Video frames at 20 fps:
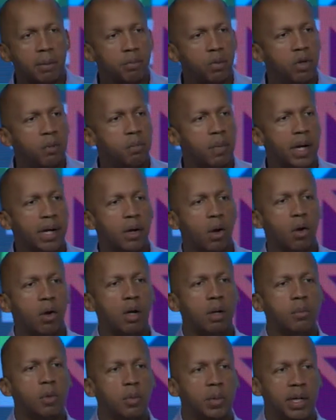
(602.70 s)
put my
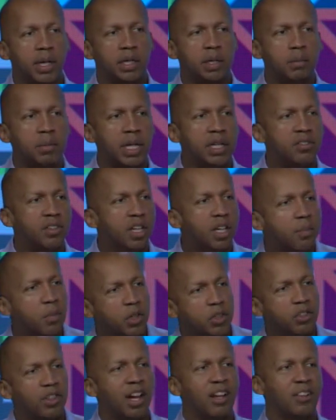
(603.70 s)
arm around him and I said, come
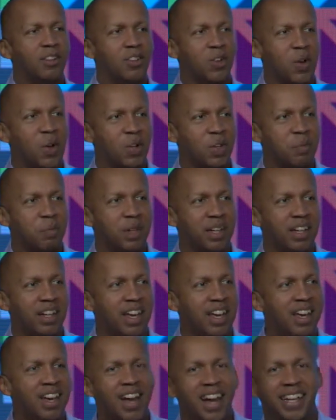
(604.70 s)
on, you got to talk to me.
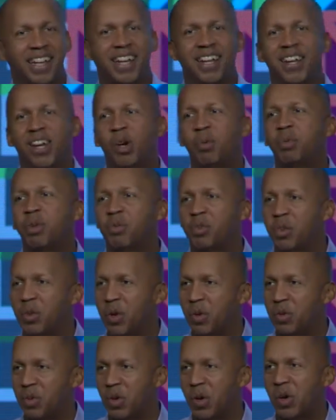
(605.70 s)
I can't help you if you
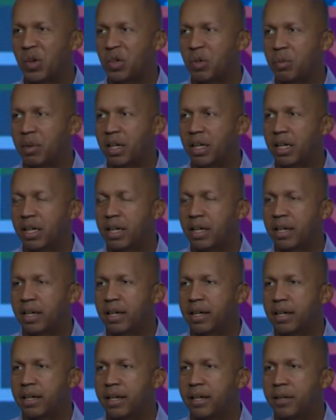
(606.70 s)
don't talk to me.
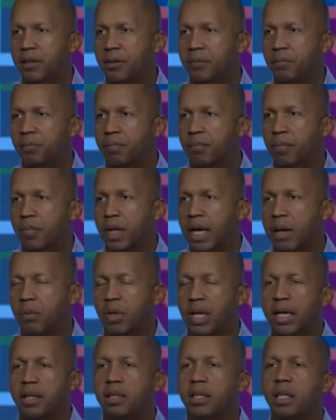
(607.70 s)
And
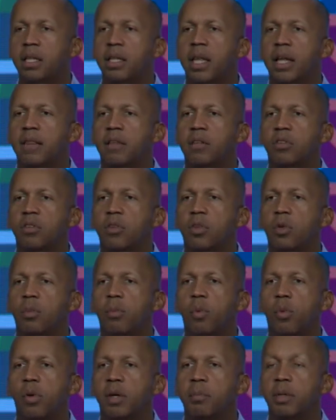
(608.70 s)
when I did that, this little
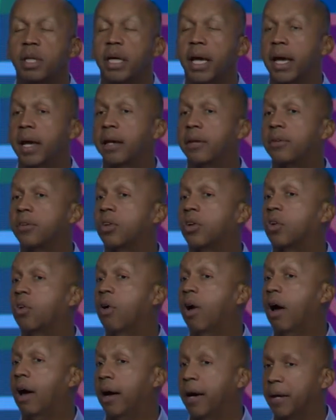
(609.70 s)
boy began to
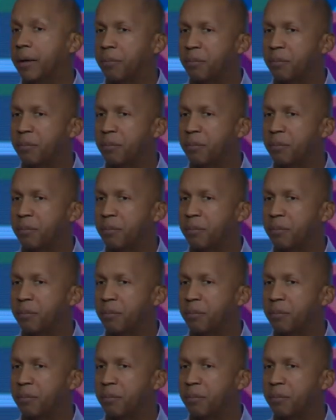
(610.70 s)
cry.